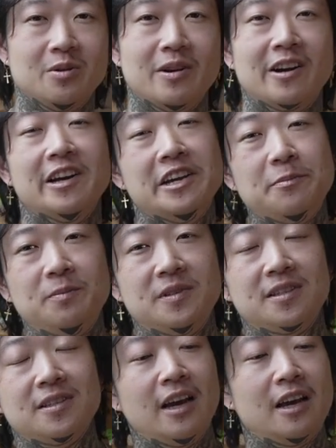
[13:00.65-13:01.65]
our
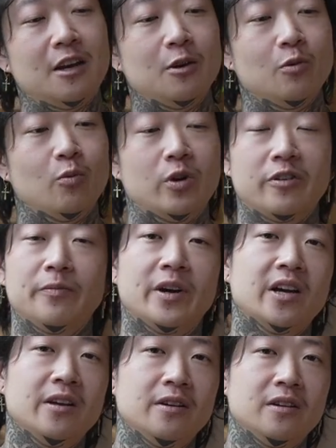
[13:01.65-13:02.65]
hips. And one of
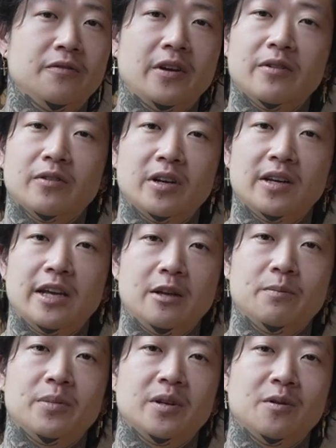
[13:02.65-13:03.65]
my favorite hip
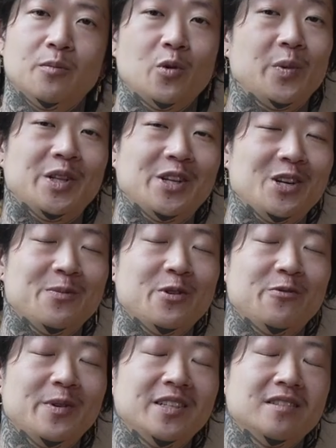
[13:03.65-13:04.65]
mobility
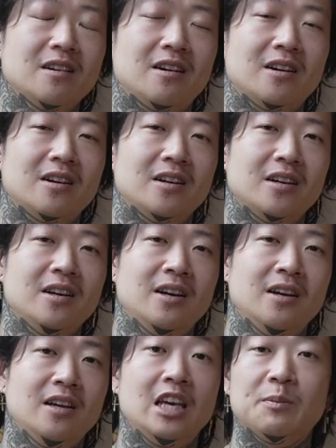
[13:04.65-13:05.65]
movements are
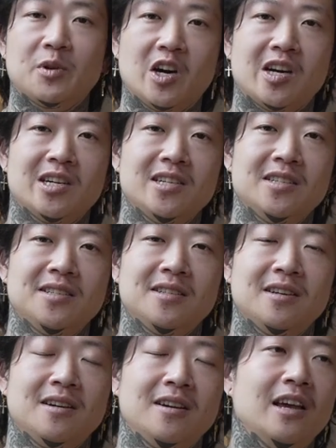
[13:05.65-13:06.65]
hip C.A.R.s.
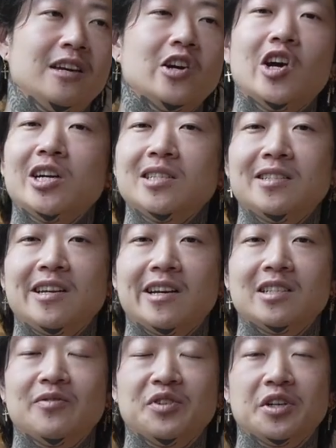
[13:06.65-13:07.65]
And C.A.R.s
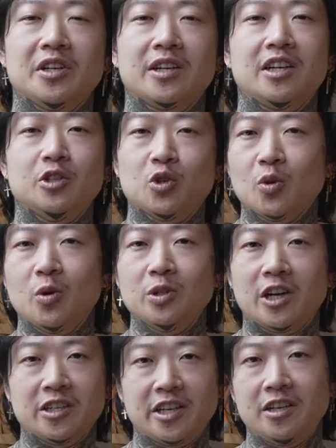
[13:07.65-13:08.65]
stands for controlled
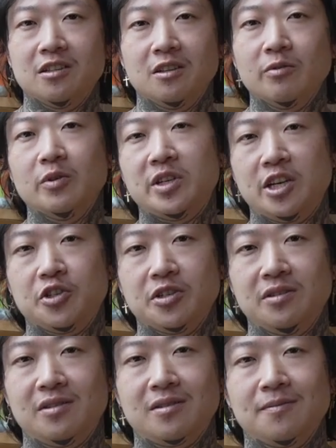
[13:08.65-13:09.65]
articular
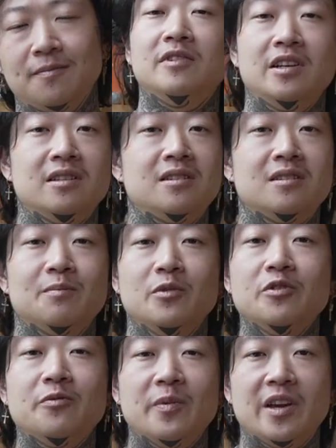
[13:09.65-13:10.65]
rotations. This
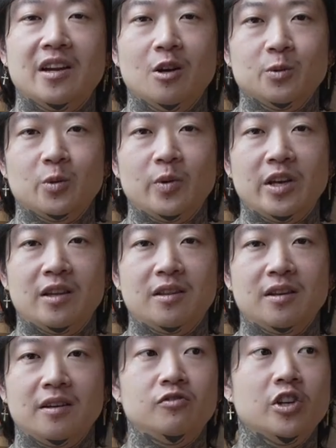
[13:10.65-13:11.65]
movement helps with
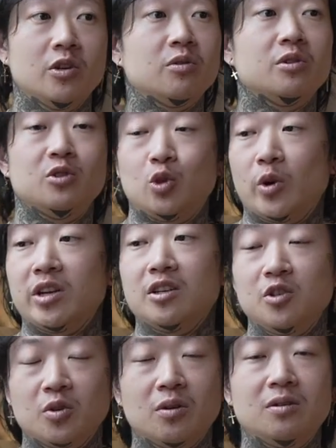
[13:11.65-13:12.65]
general joint
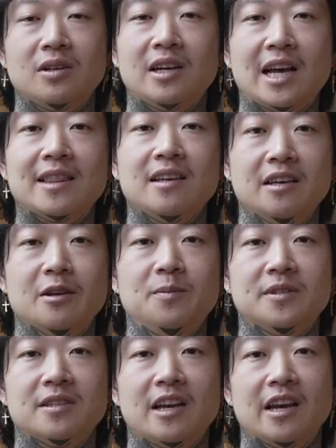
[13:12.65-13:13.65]
control at the
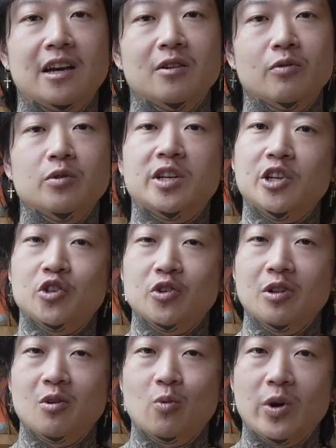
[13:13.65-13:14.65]
hips and
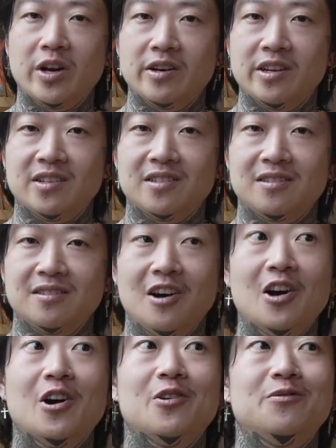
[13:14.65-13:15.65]
rotational awareness
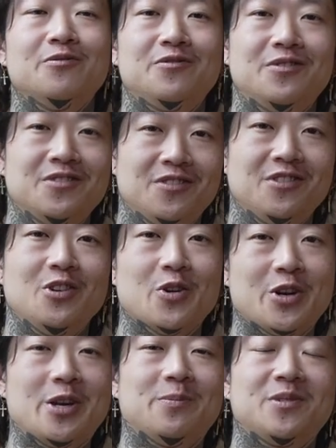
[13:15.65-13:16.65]
of your
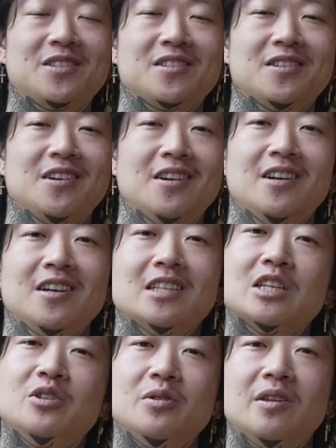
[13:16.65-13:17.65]
hips. Because I
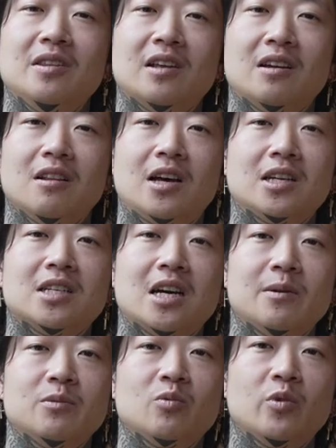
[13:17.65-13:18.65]
do think that a lot of
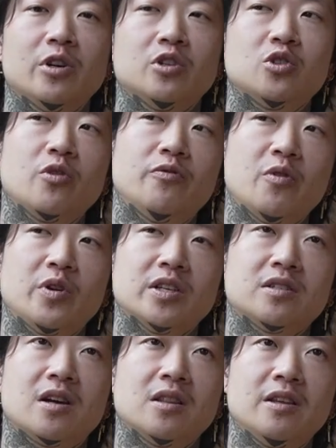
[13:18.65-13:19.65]
times we're so
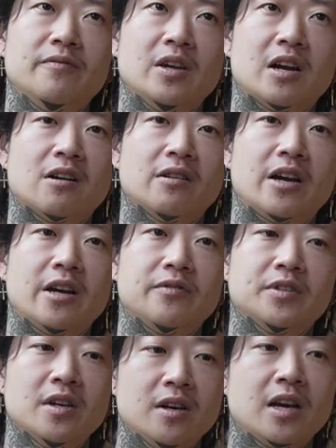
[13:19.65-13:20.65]
focused on living our lives
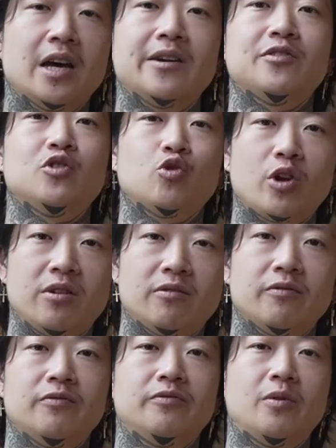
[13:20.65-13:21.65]
kind of straight
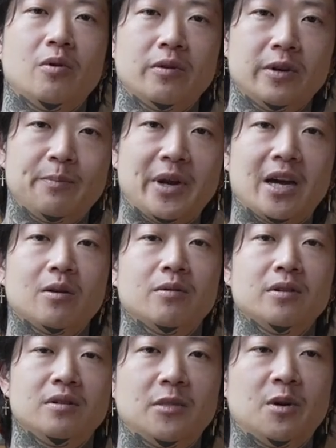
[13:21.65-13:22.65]
forward,
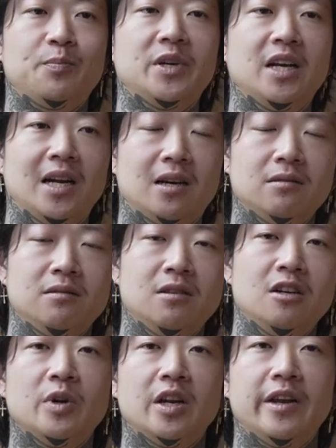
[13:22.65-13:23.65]
backward, up and down,
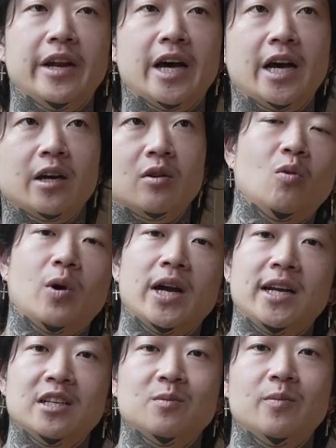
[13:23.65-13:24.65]
but not
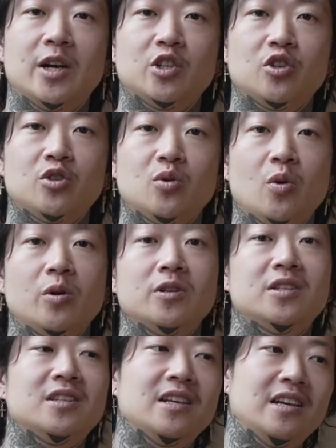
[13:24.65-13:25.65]
quite as much
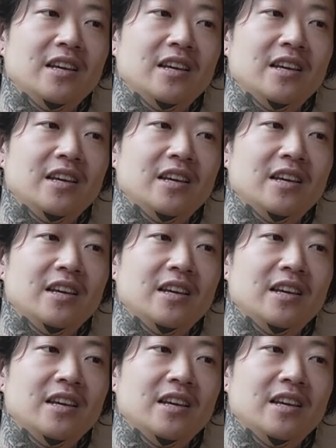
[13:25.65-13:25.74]
towards the